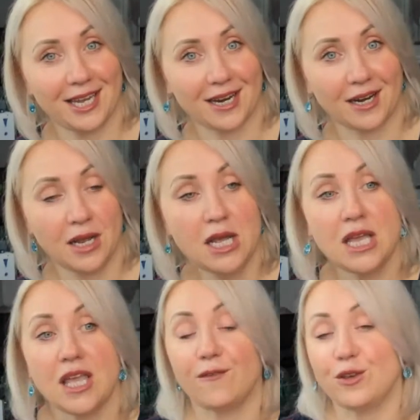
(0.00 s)
carrier.
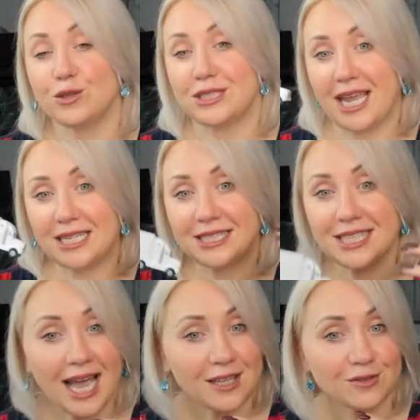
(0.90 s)
If you stay
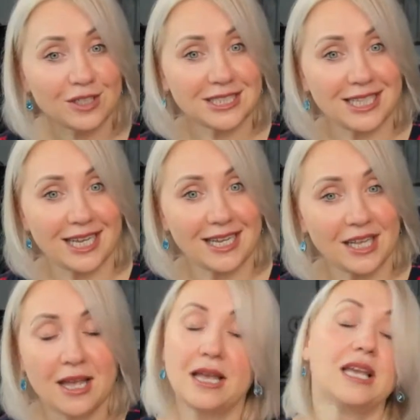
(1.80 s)
inside of the
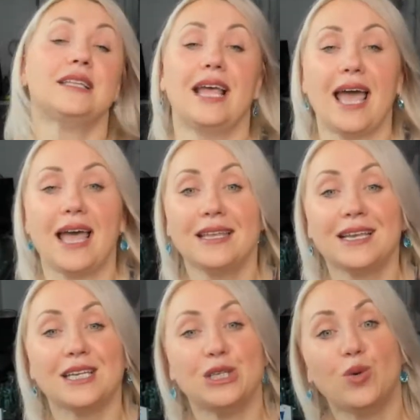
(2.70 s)
state, then
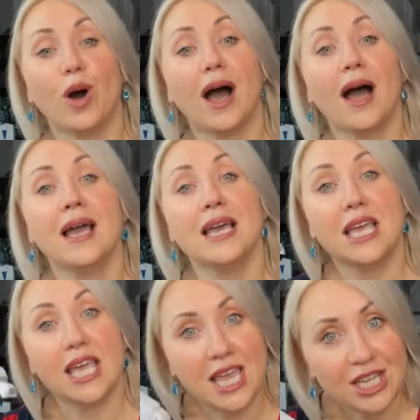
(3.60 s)
you are
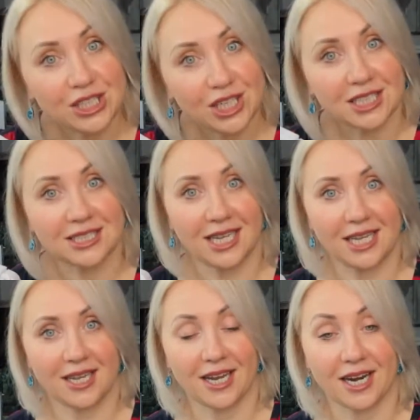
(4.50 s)

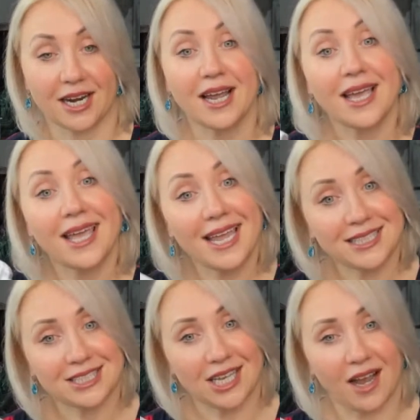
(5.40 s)
intrastate carrier.
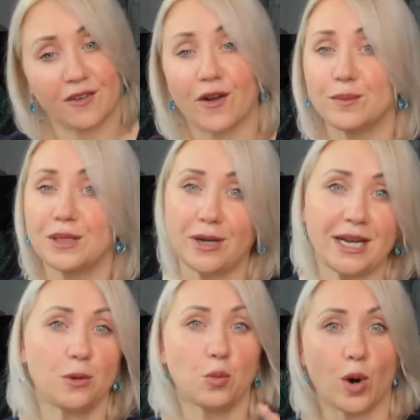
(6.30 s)
Inside, from the
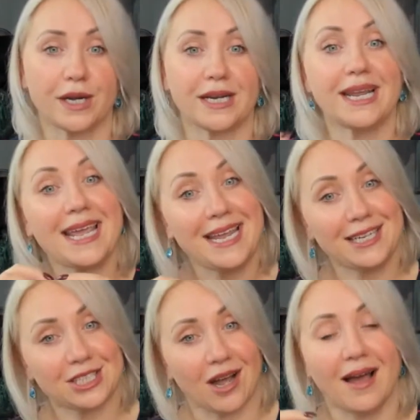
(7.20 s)
Latin word in
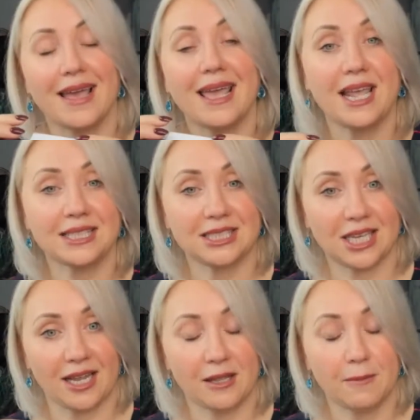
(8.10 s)
intra,
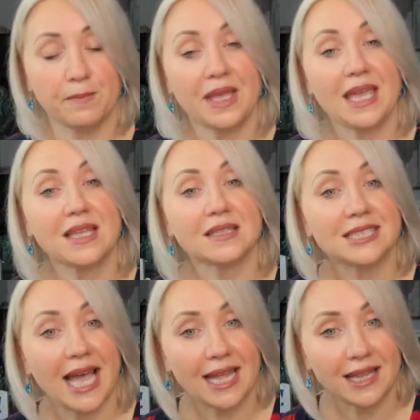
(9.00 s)
inside.
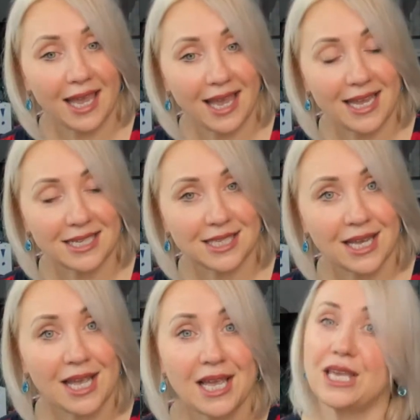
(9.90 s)
In that case,
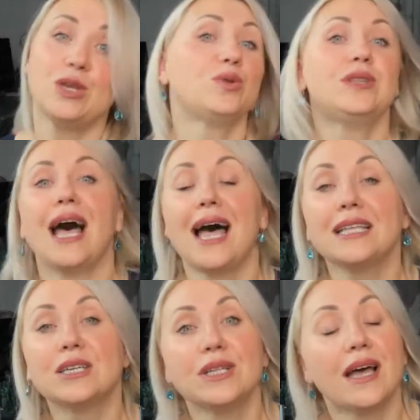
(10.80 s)
you're
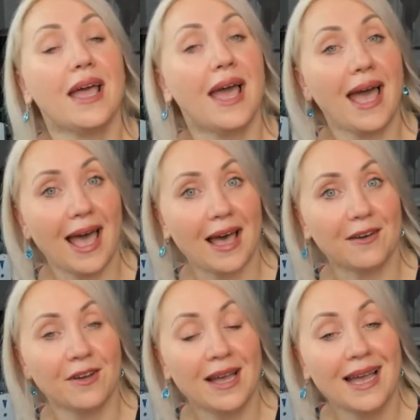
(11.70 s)
not gonna
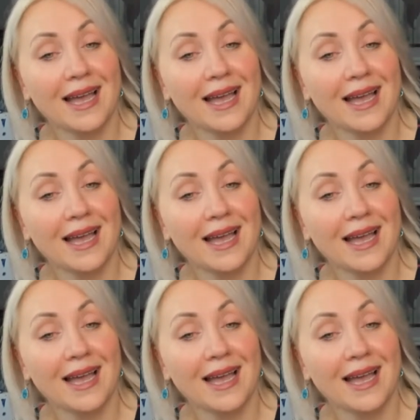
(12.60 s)
have